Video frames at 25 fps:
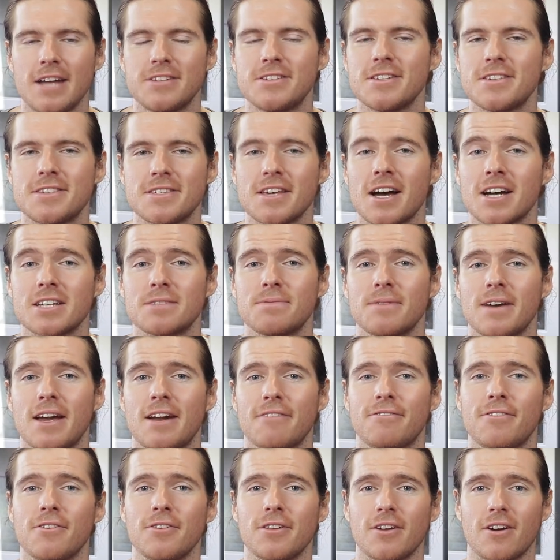It just sucks, man.
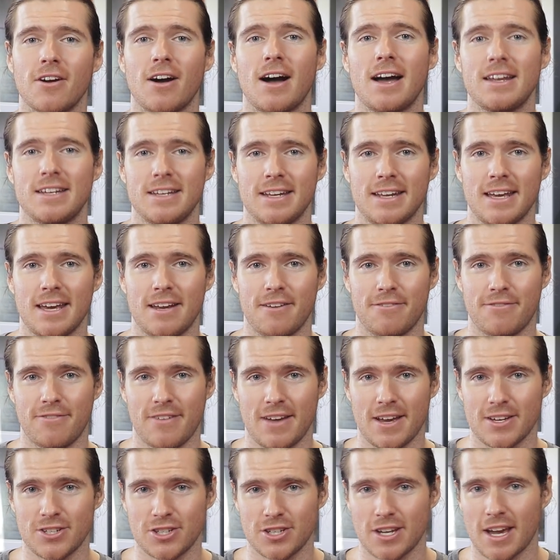I feel the guy didn't get a
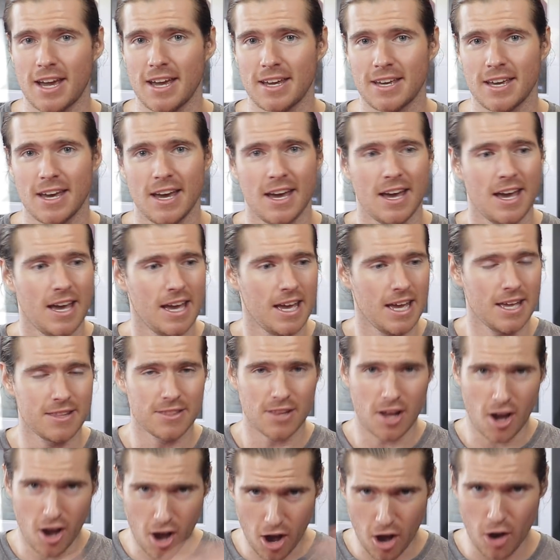fair shake
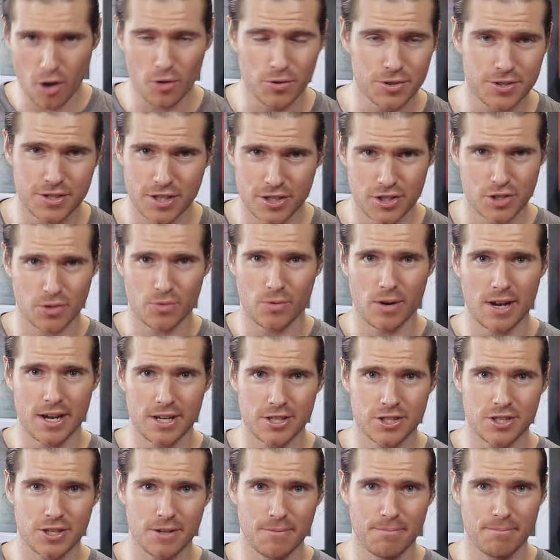in the whole
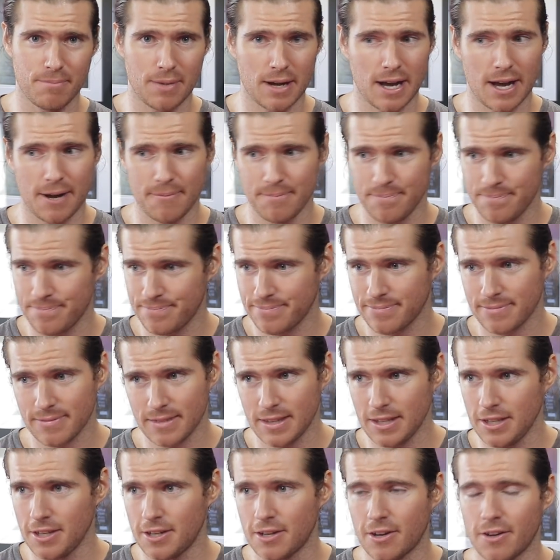situation, but
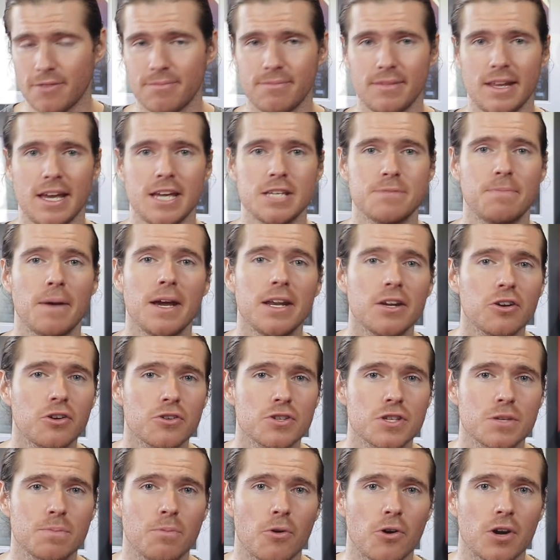you know, he's been a
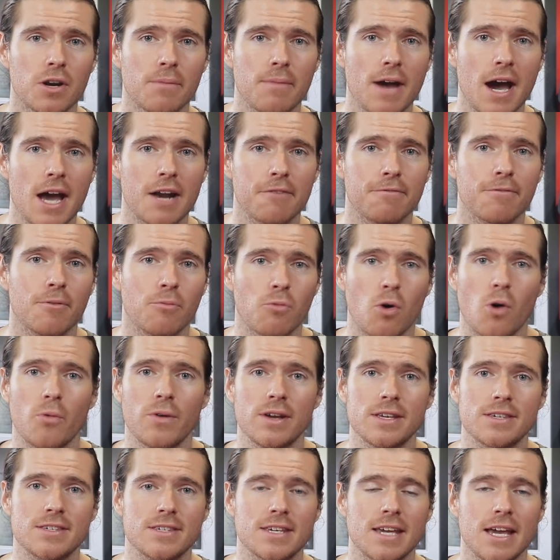good sport about it from what
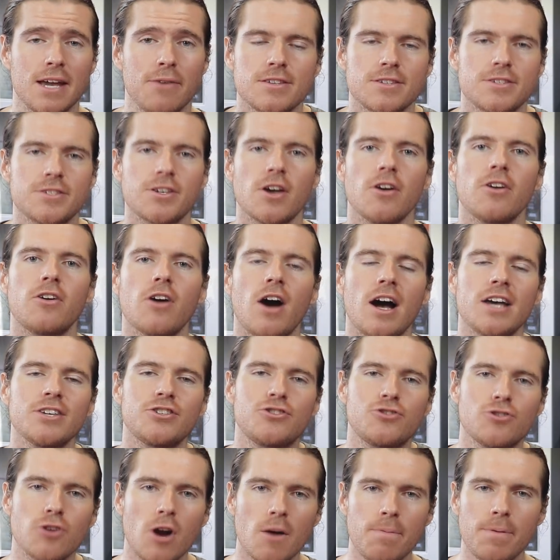we see. So
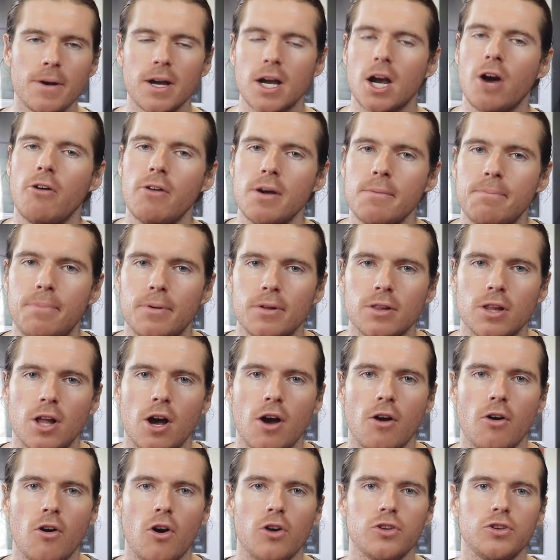guys, drop a comment
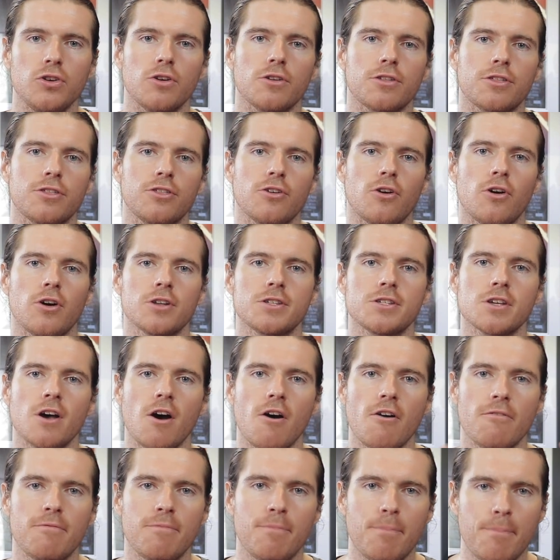below on your thoughts
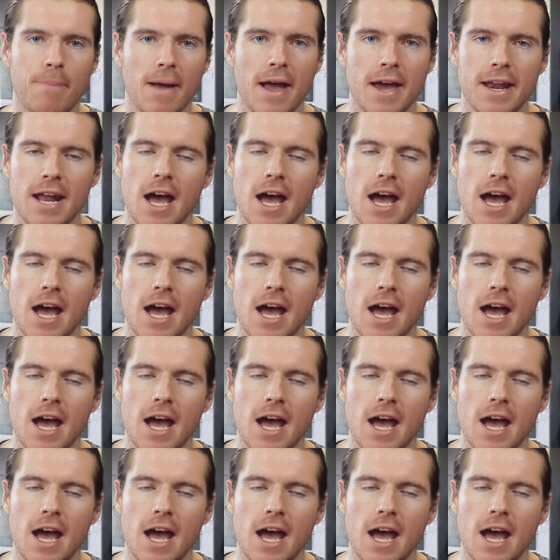of Ben